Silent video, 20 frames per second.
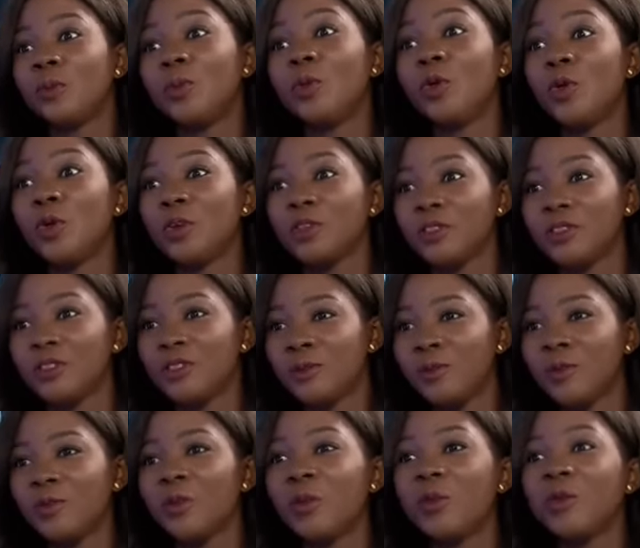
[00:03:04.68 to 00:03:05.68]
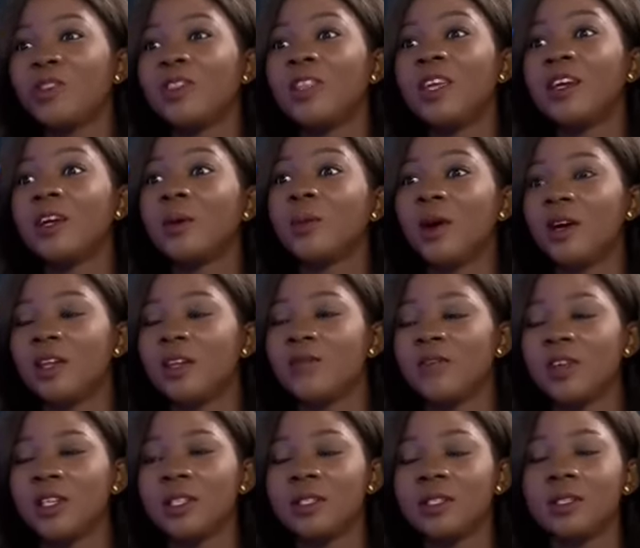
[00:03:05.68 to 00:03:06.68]
the bonus, before we think about
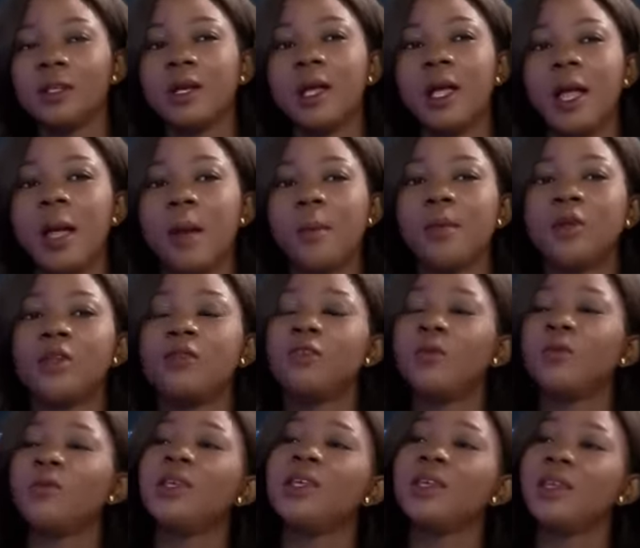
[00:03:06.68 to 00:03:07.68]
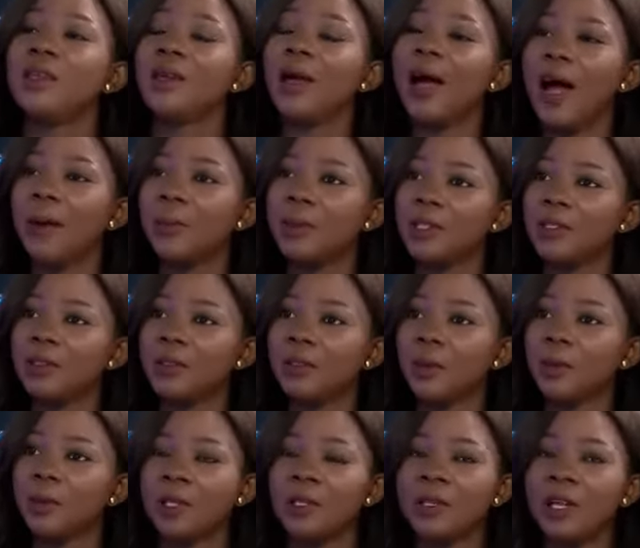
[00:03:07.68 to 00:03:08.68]
investing. But if you make it a habit,
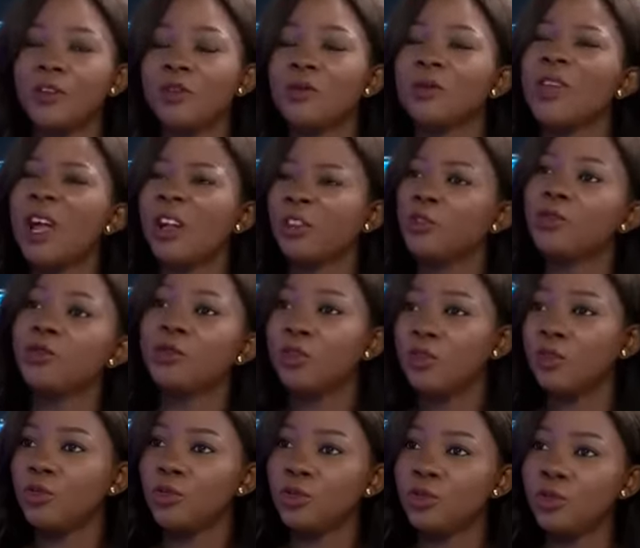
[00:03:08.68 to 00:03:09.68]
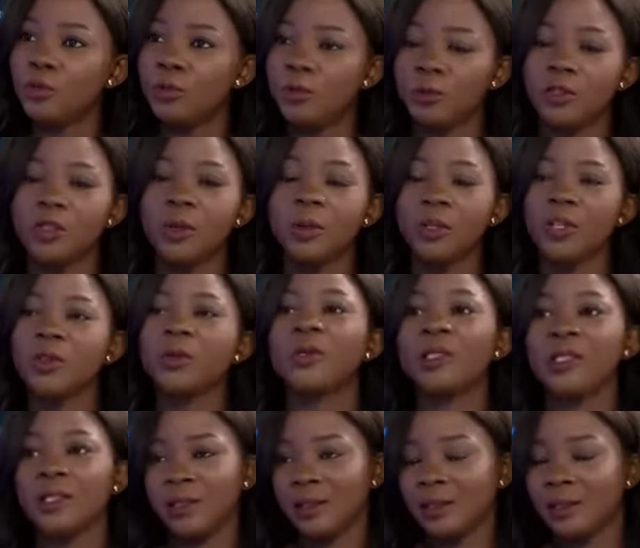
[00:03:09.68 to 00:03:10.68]
something that you naturally do, with something you
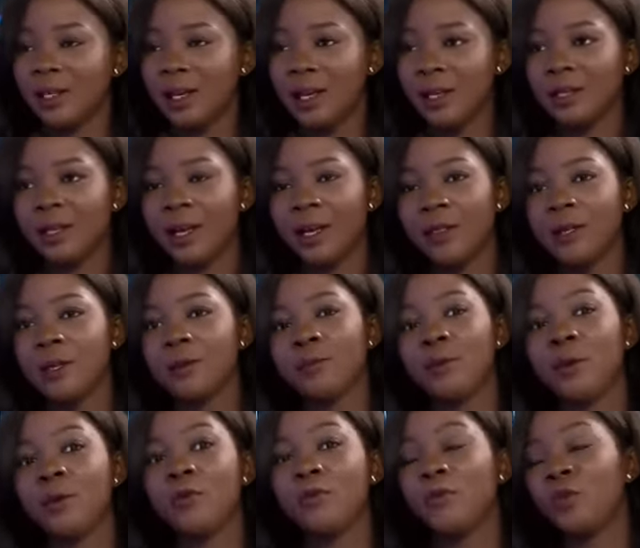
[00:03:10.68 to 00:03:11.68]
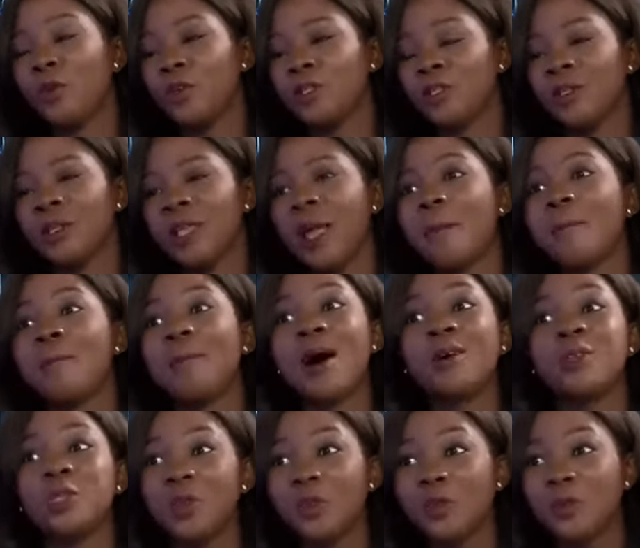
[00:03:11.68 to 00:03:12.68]
set aside, I think people focus on the
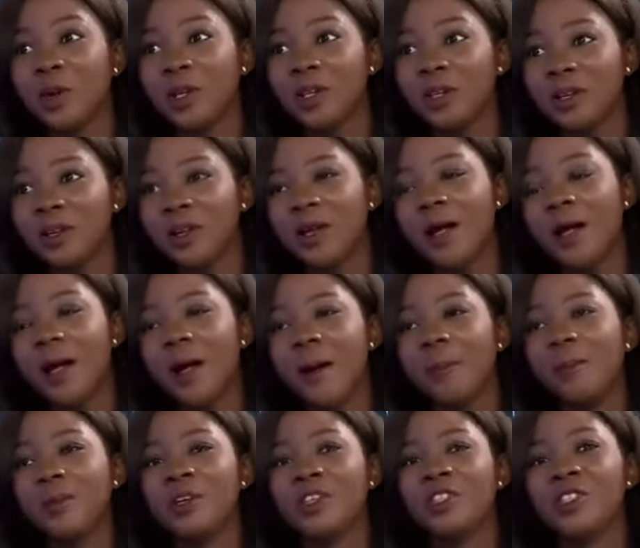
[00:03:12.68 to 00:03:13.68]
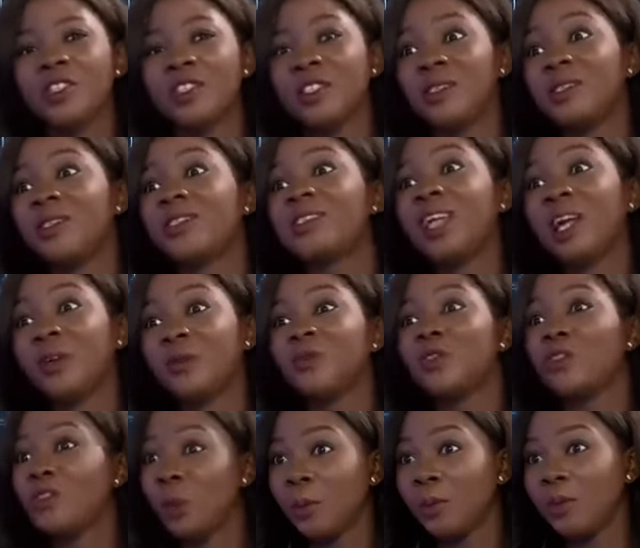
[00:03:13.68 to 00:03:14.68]
amount of money, but you just need to start
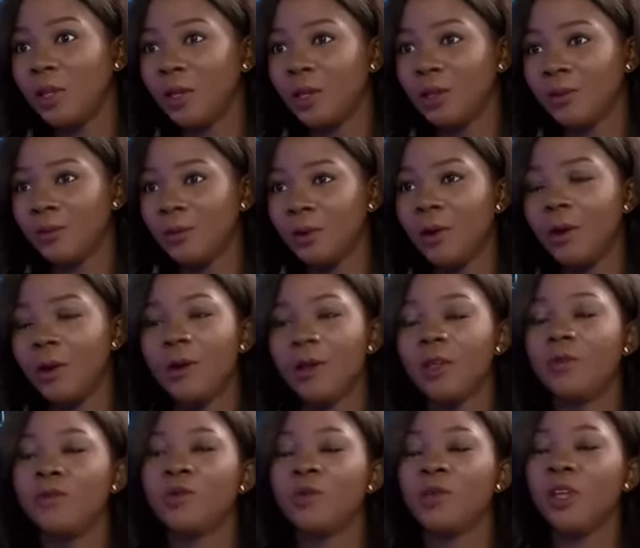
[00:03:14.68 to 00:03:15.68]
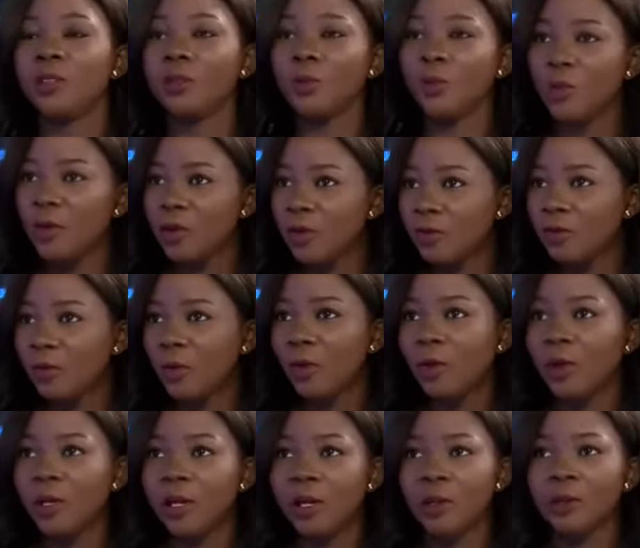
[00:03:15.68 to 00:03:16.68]
with something. If you get the
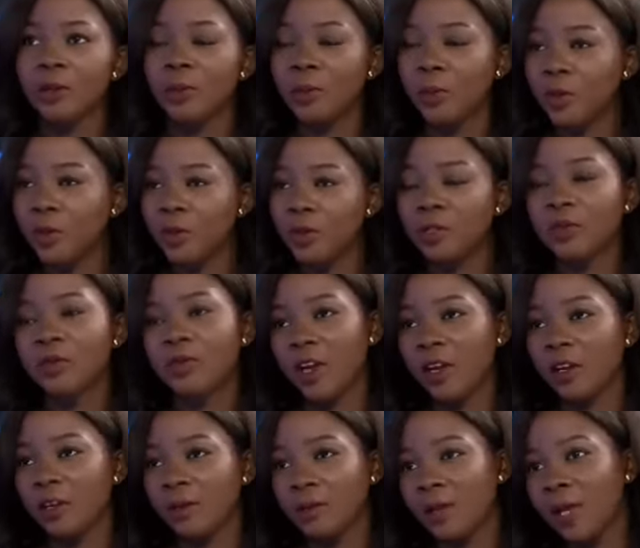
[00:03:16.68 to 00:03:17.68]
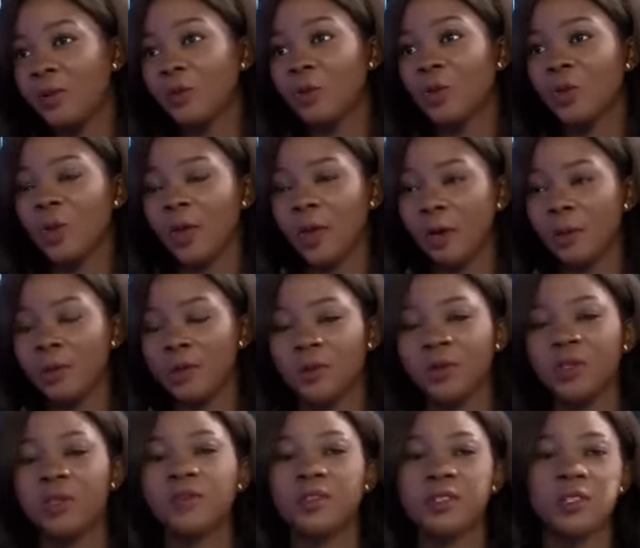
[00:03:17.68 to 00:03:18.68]
windfall or the bonus, fine, that also helps.
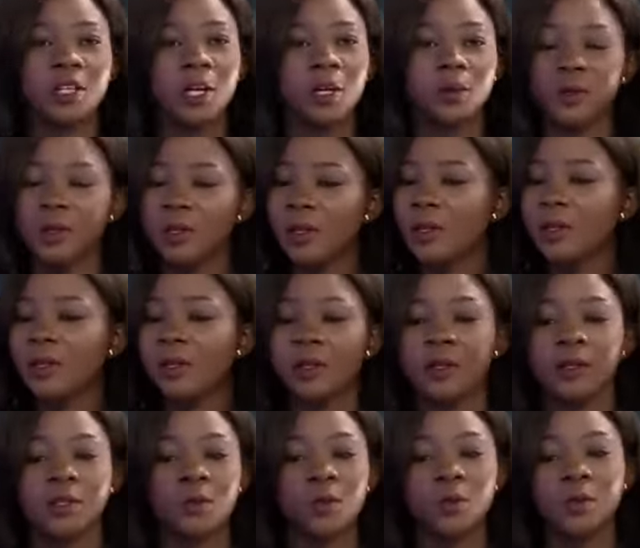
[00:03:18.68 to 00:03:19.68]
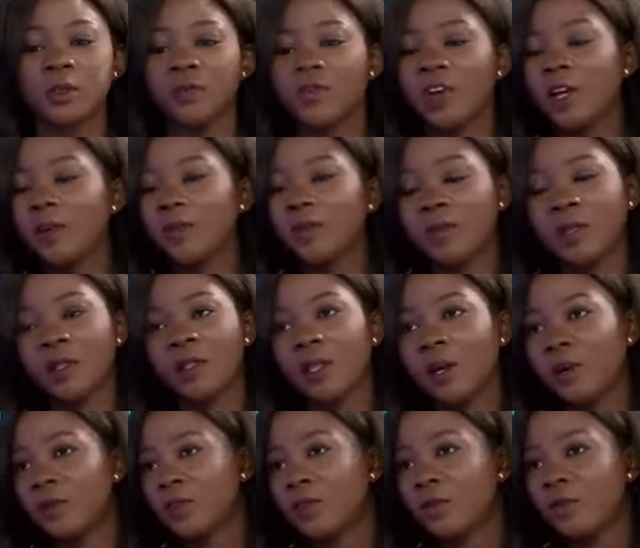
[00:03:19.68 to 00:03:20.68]
But if you start with anything as low as 5,
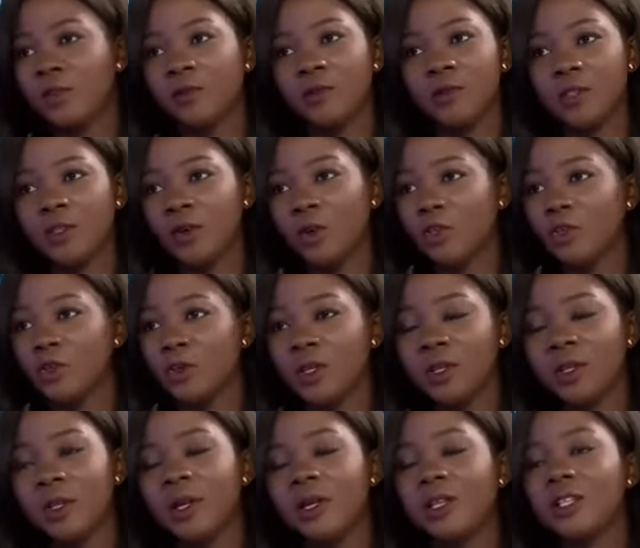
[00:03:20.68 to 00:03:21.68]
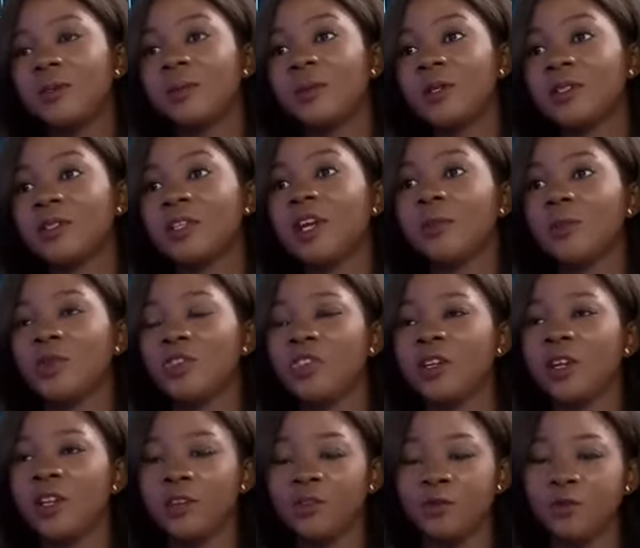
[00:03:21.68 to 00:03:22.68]
10,000, 50, 100, depends on how much
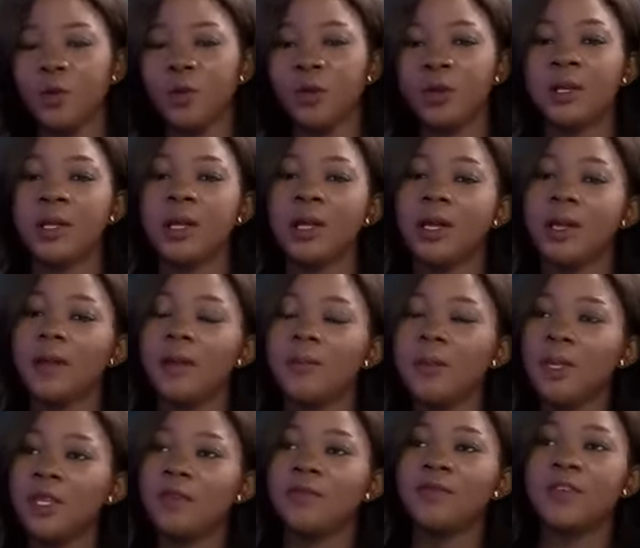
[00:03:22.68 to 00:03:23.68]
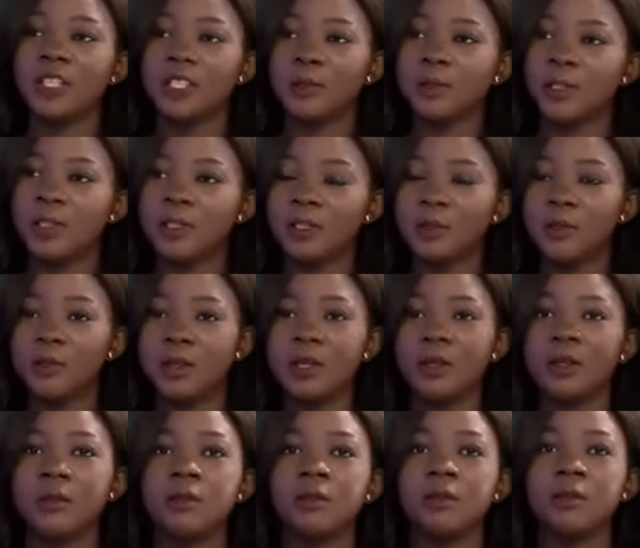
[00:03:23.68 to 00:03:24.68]
you can afford, make investment a
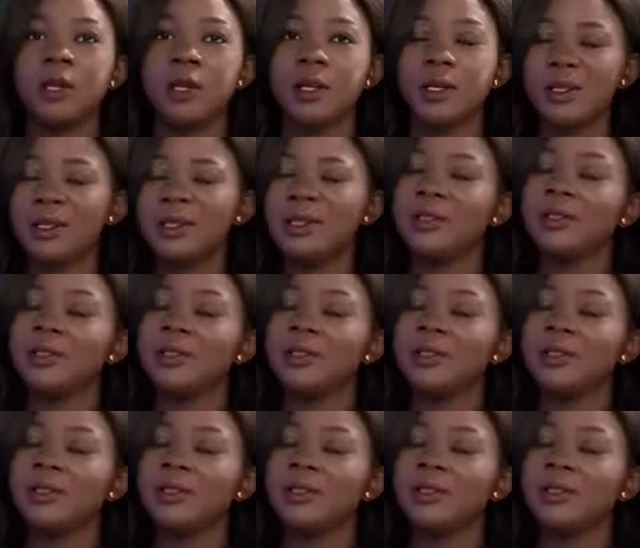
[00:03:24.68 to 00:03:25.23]
bill, it's